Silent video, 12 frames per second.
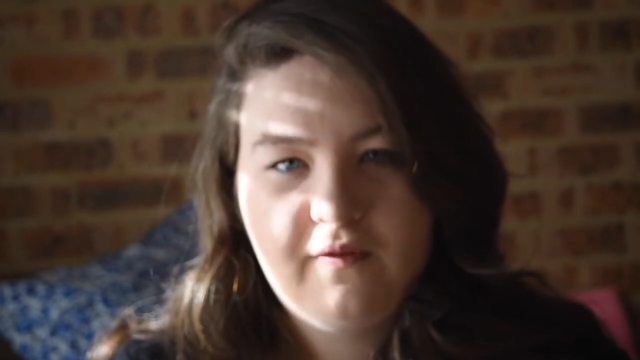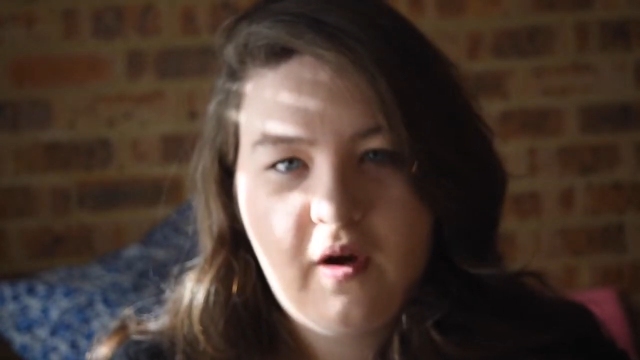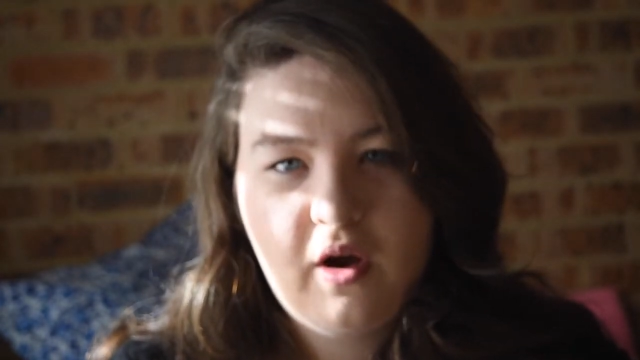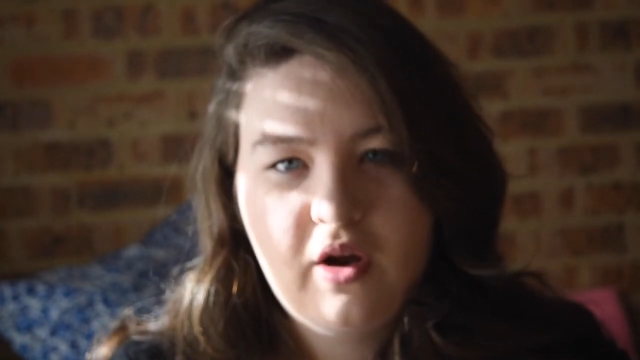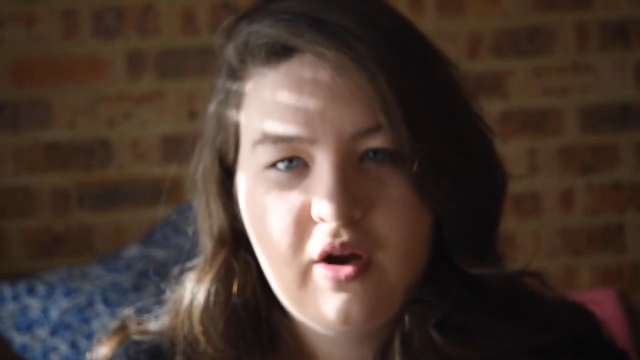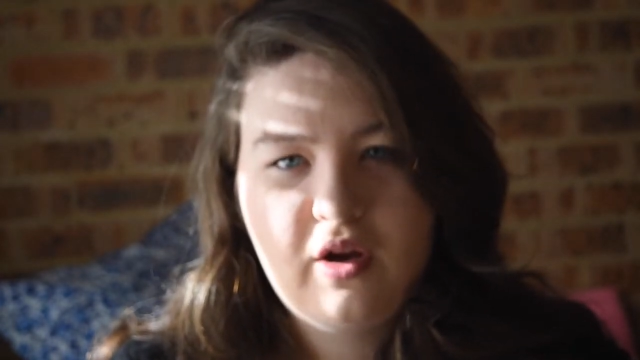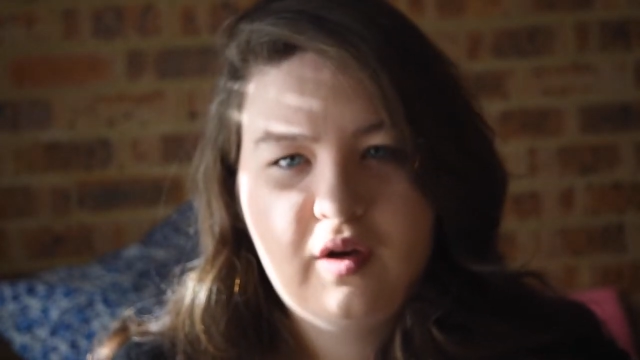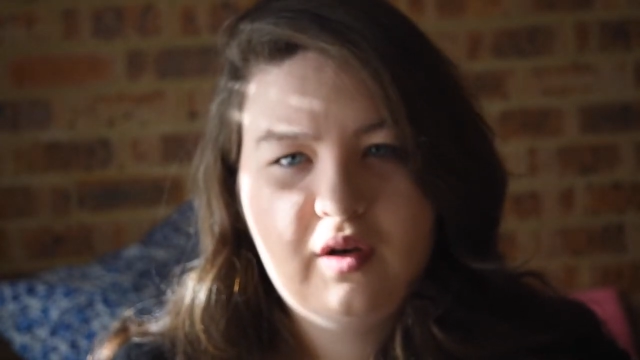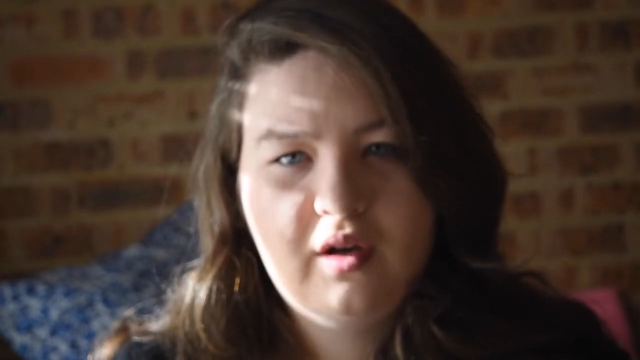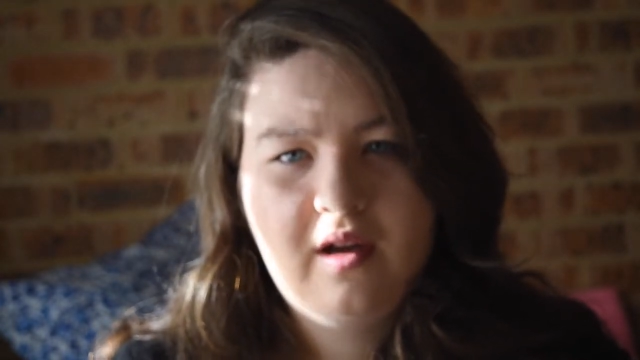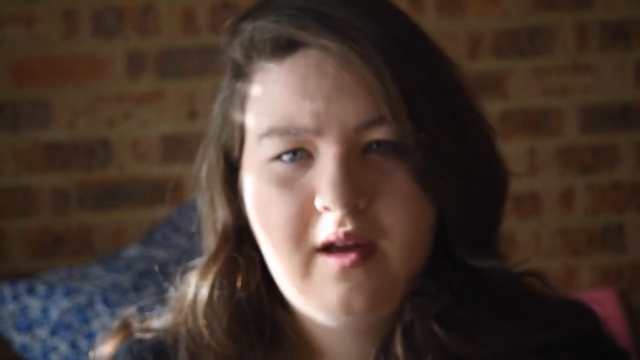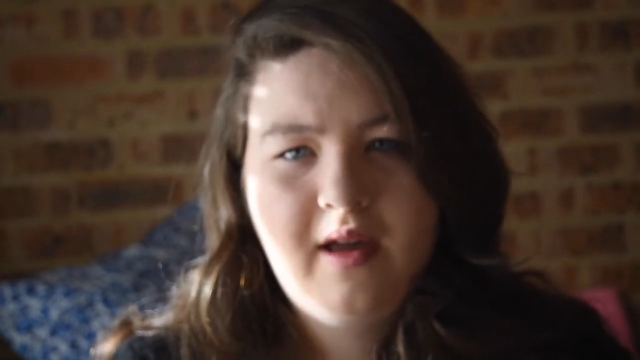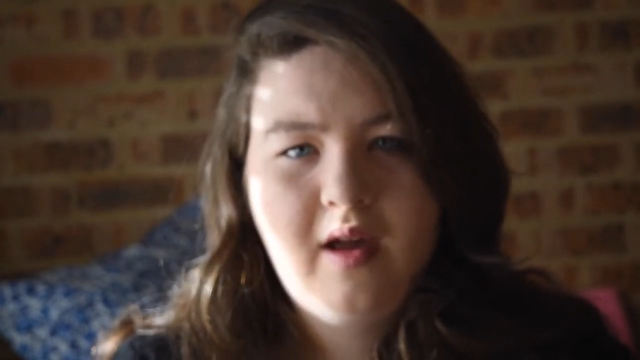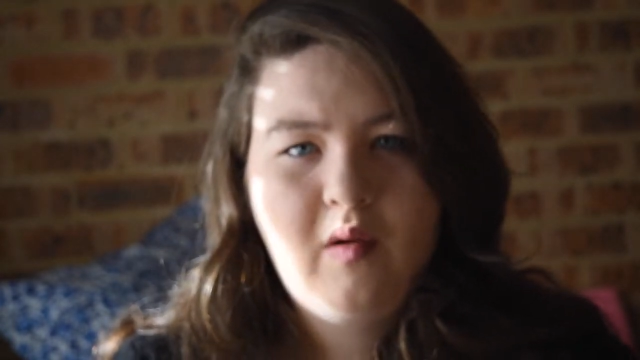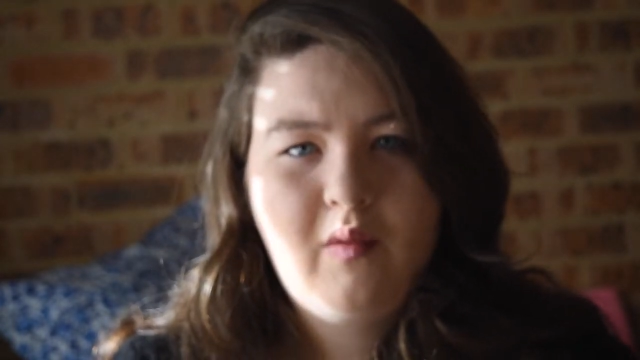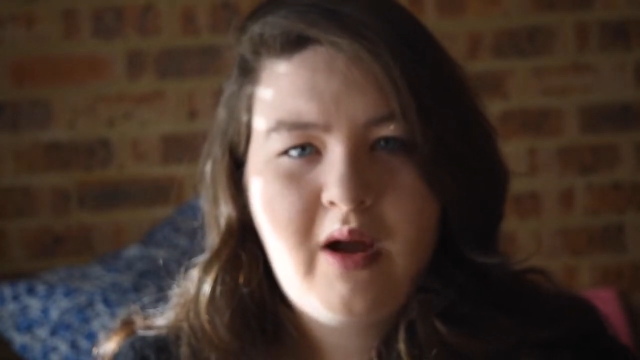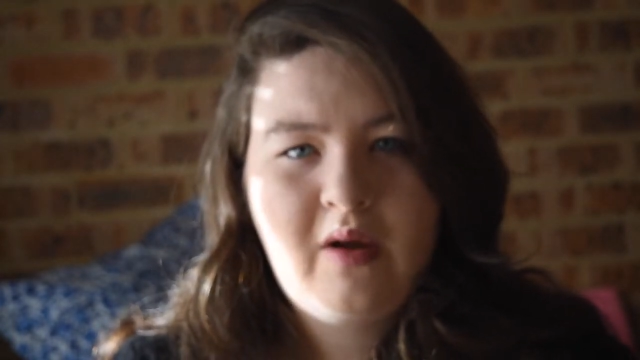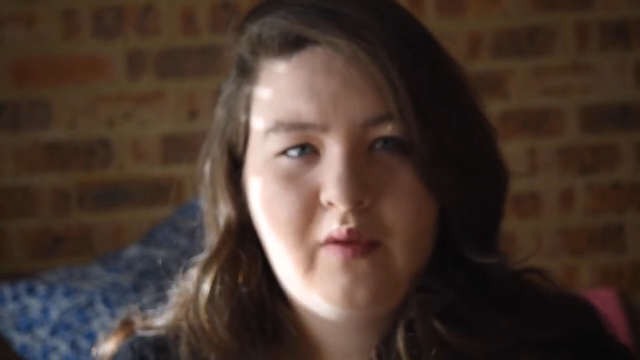phone,
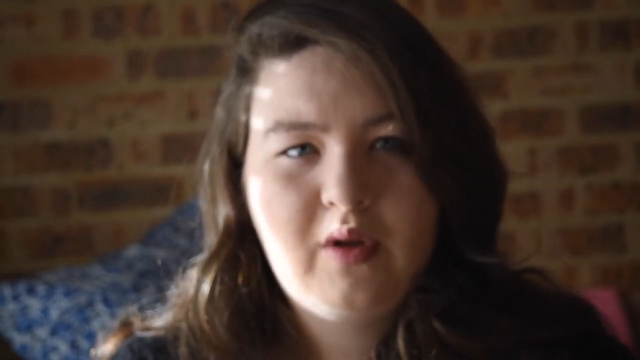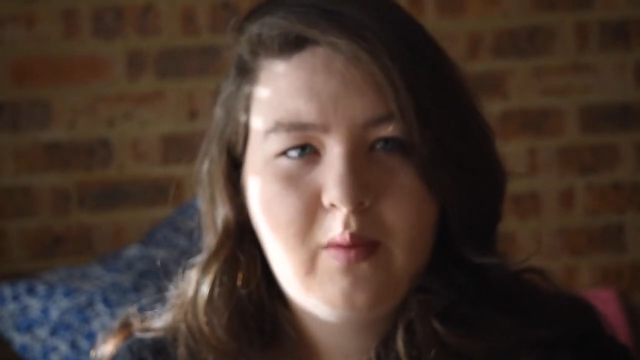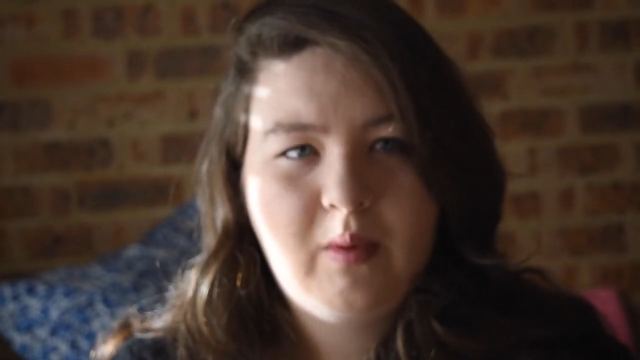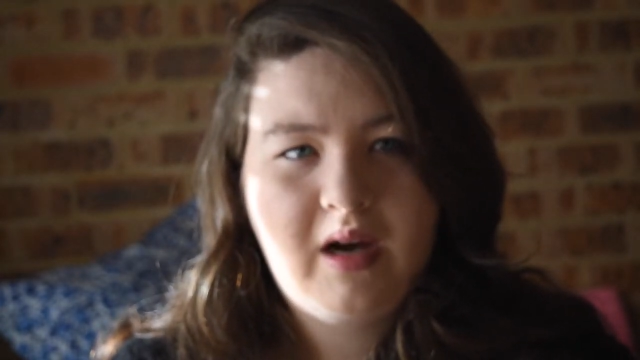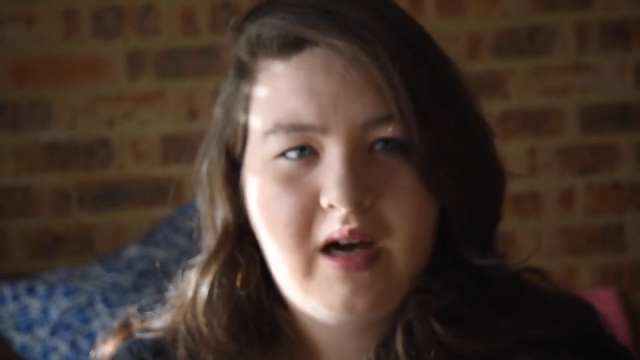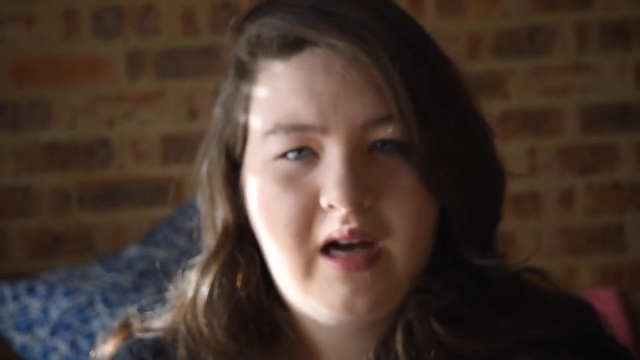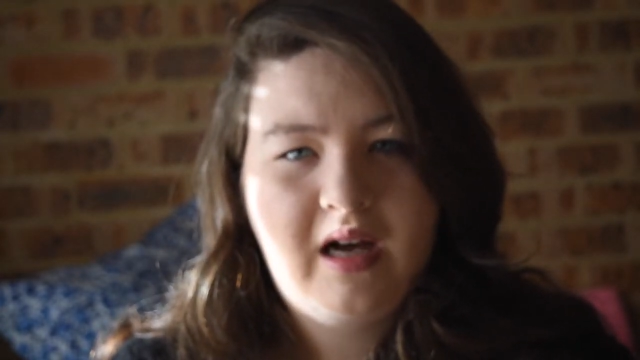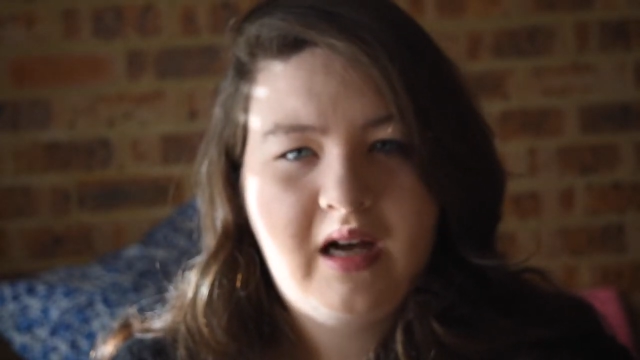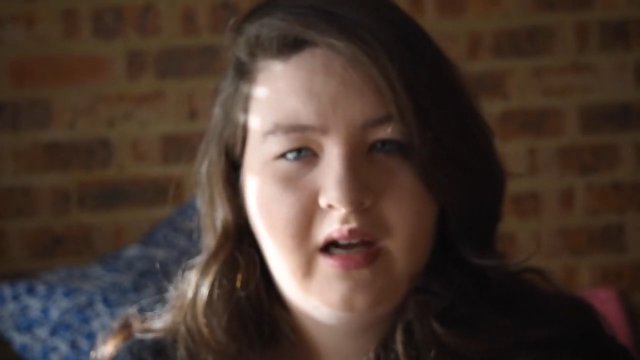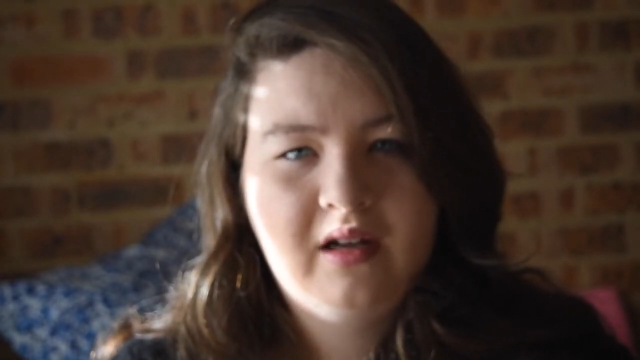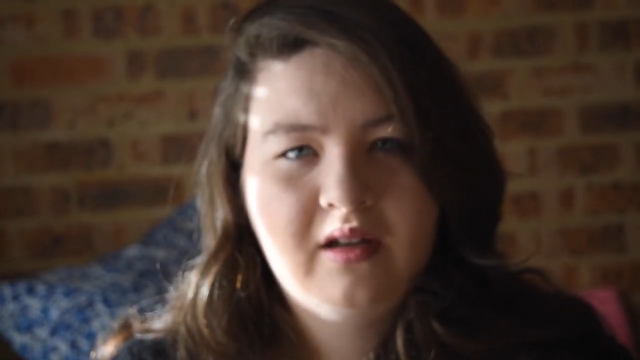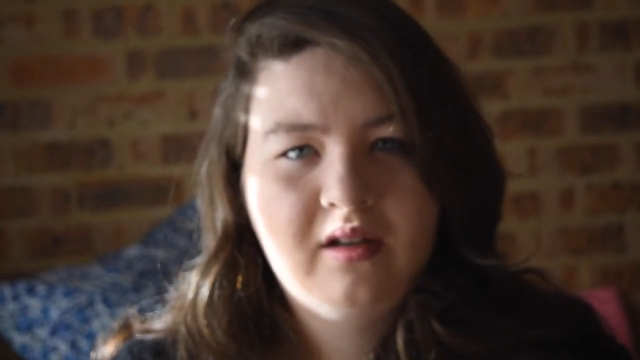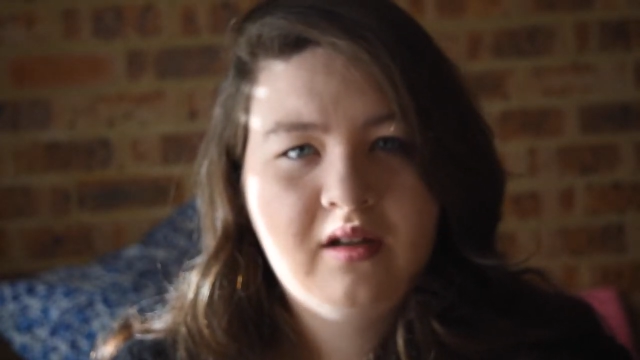wherever you are.